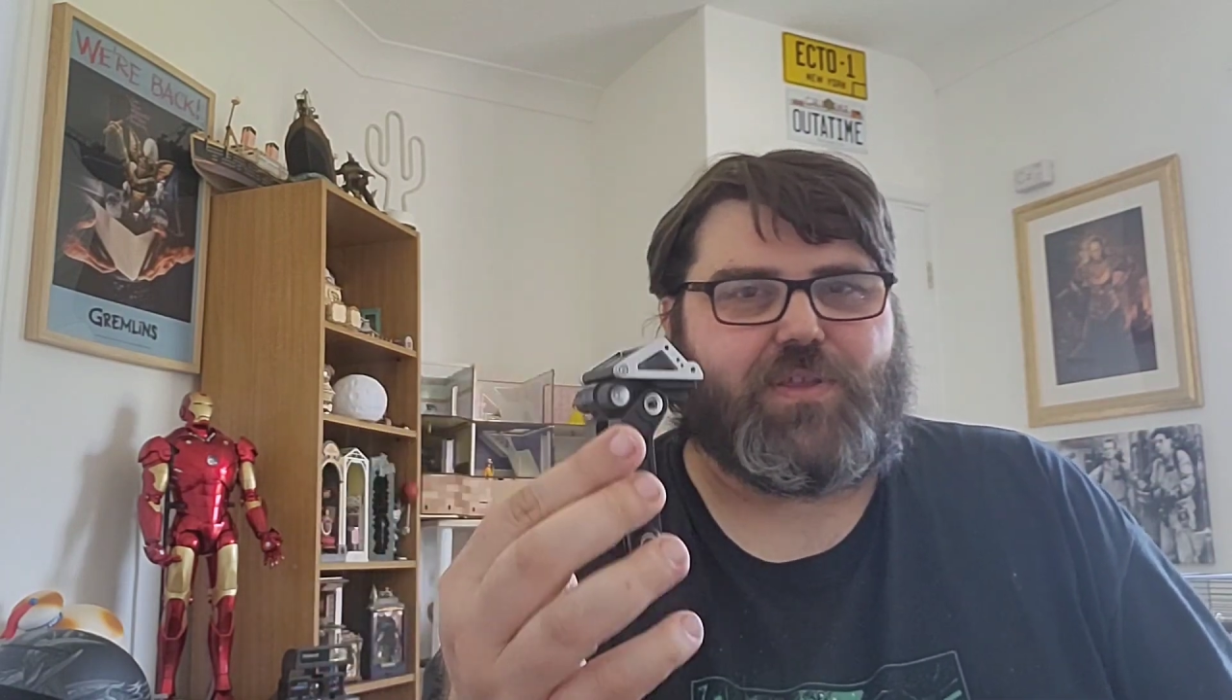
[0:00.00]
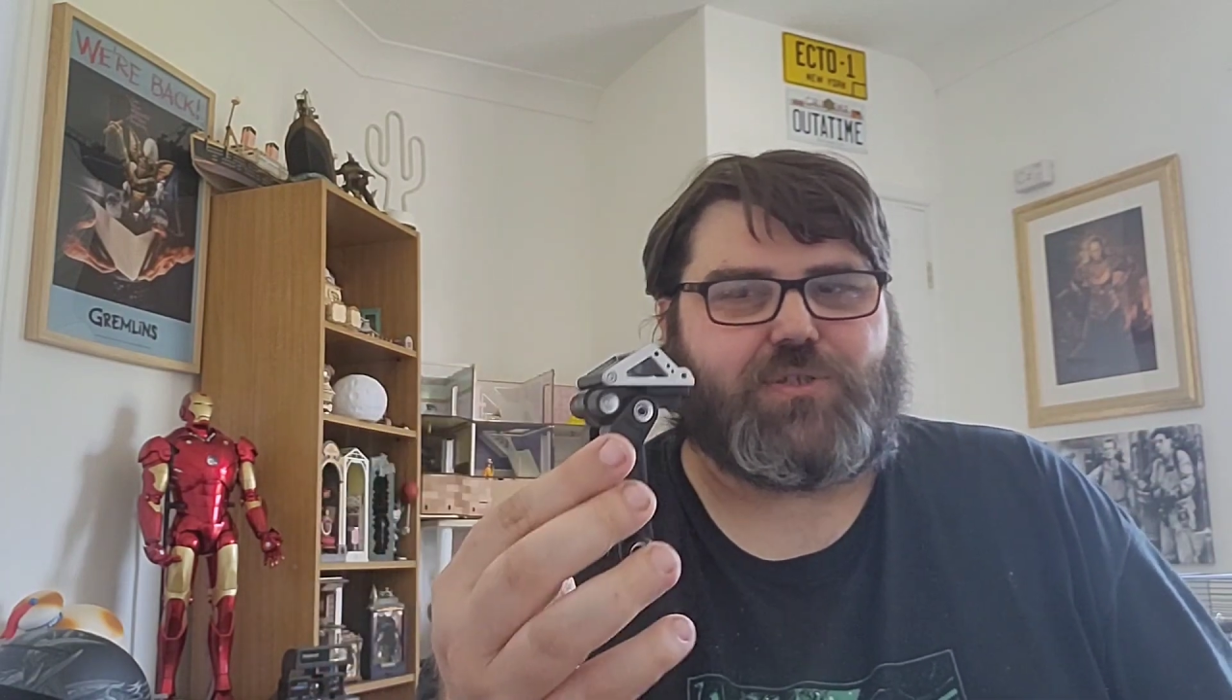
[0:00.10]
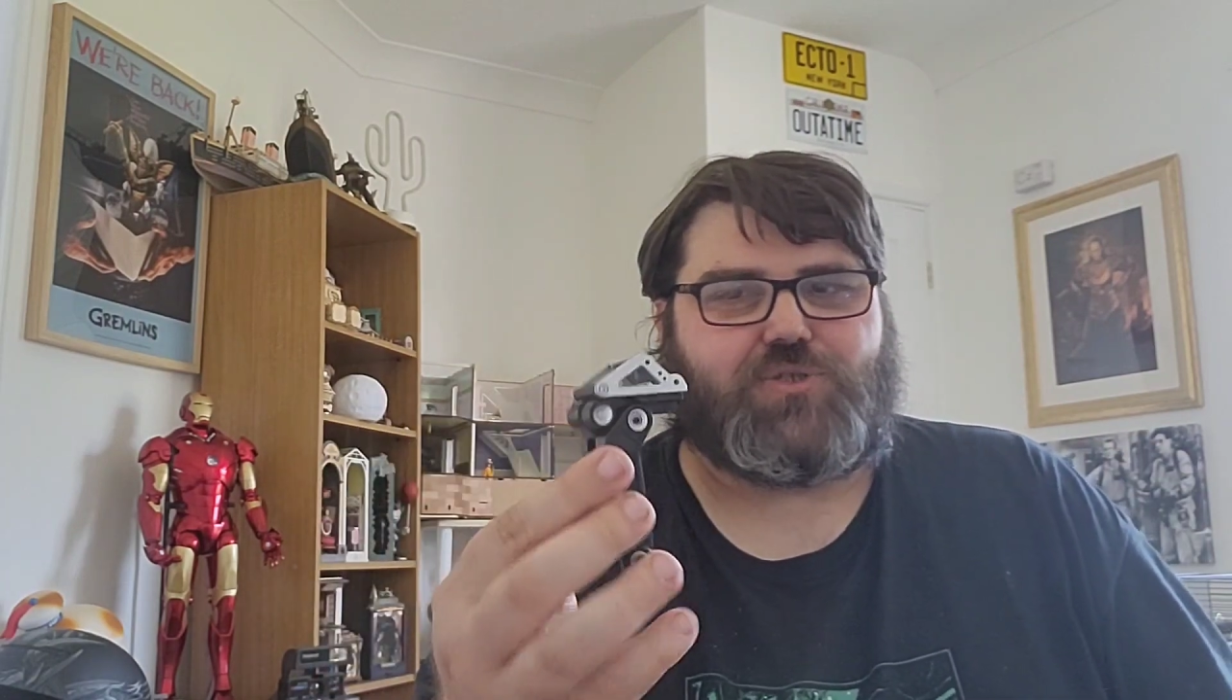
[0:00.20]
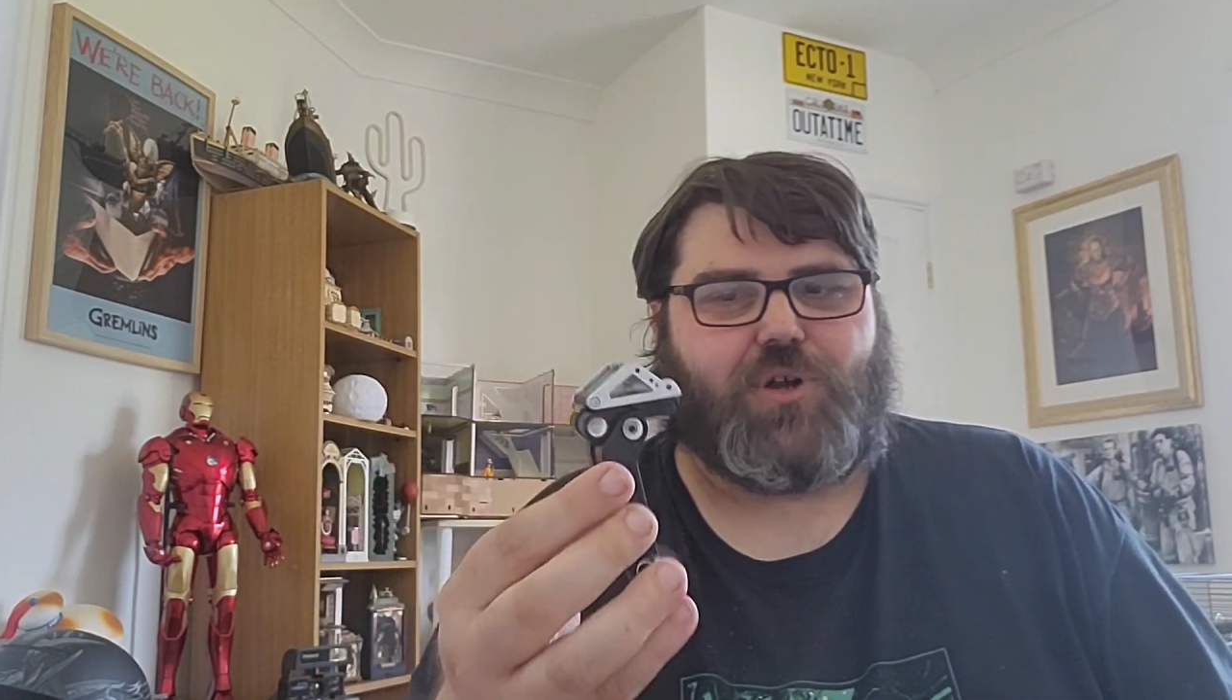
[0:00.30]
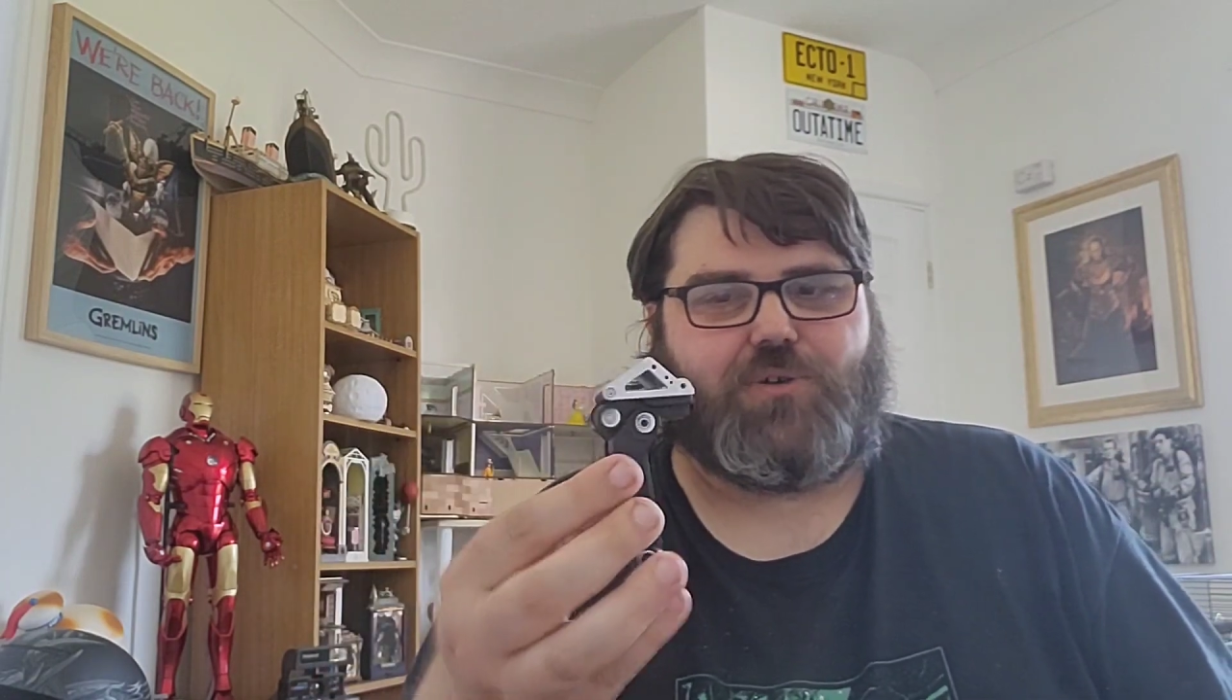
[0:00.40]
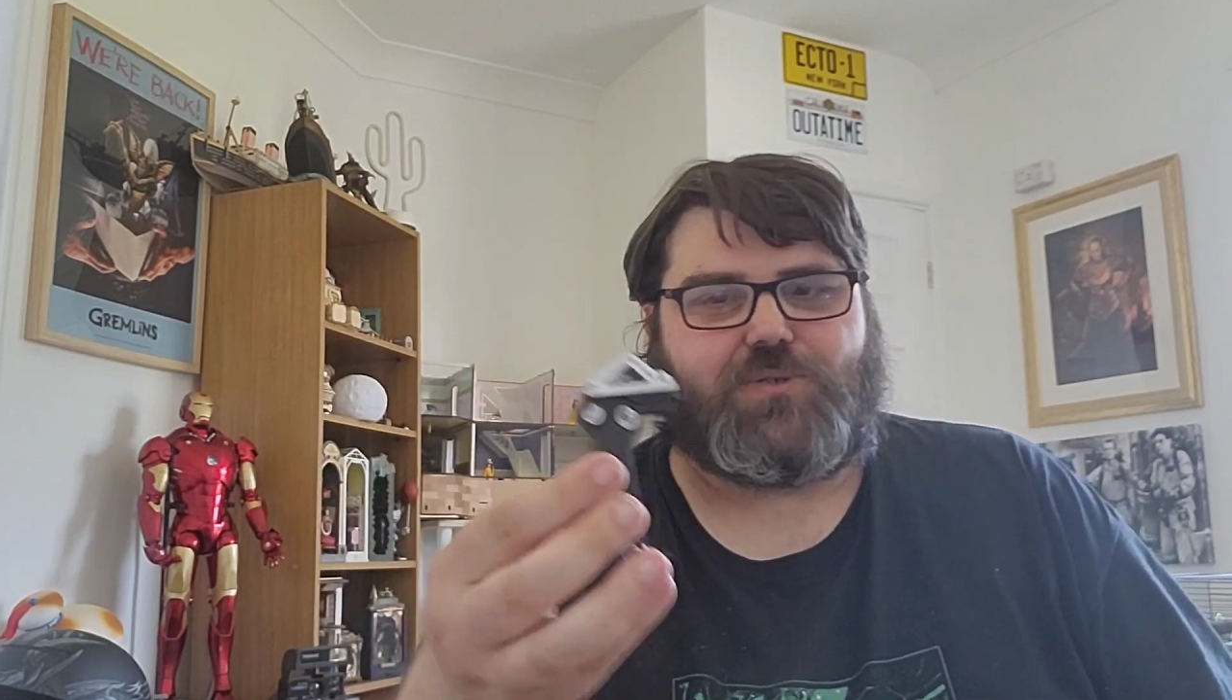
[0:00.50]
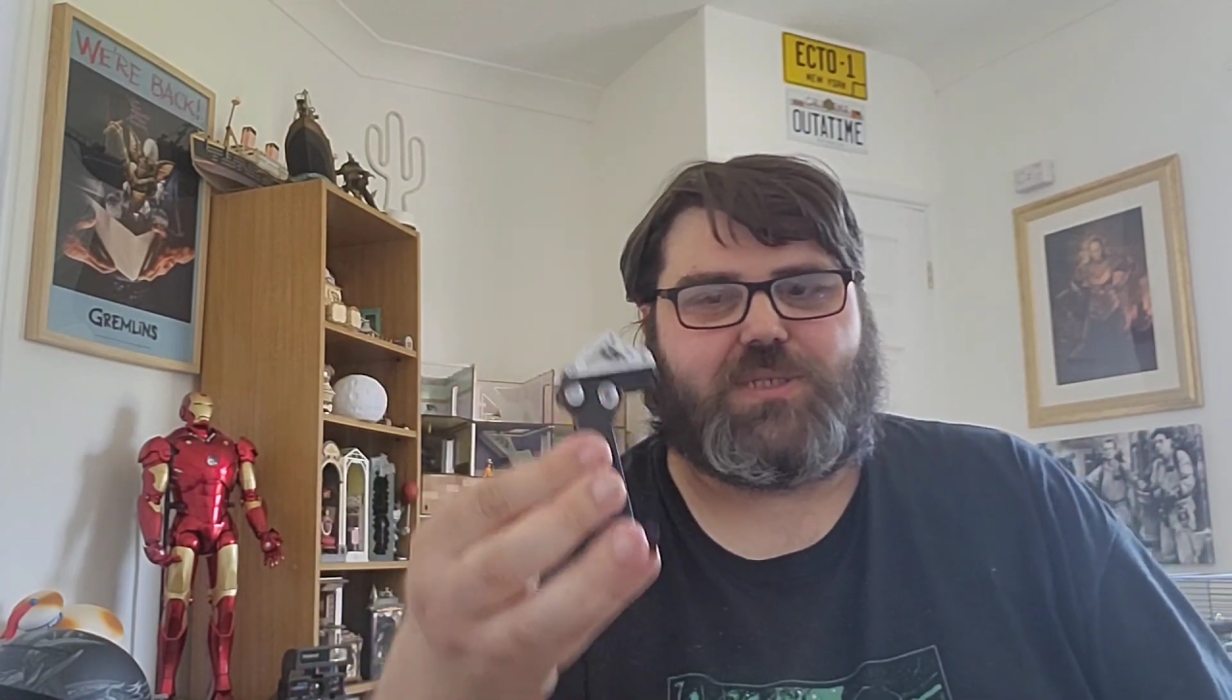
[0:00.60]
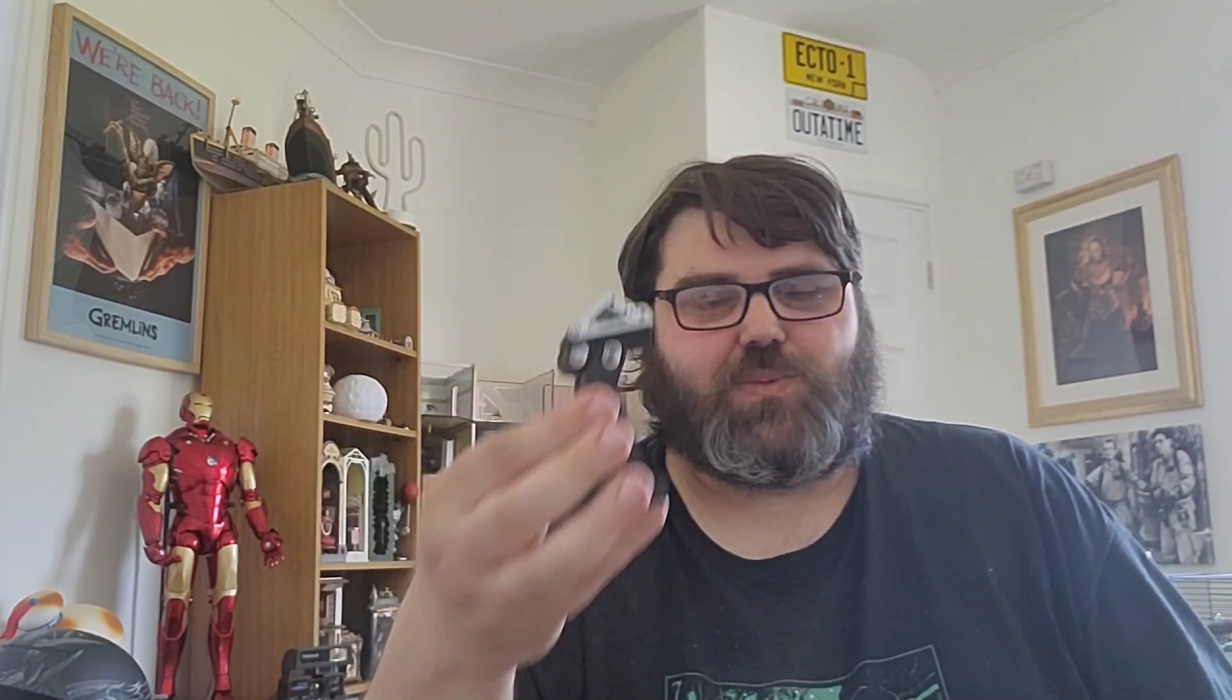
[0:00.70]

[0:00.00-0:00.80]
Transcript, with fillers: of the controls.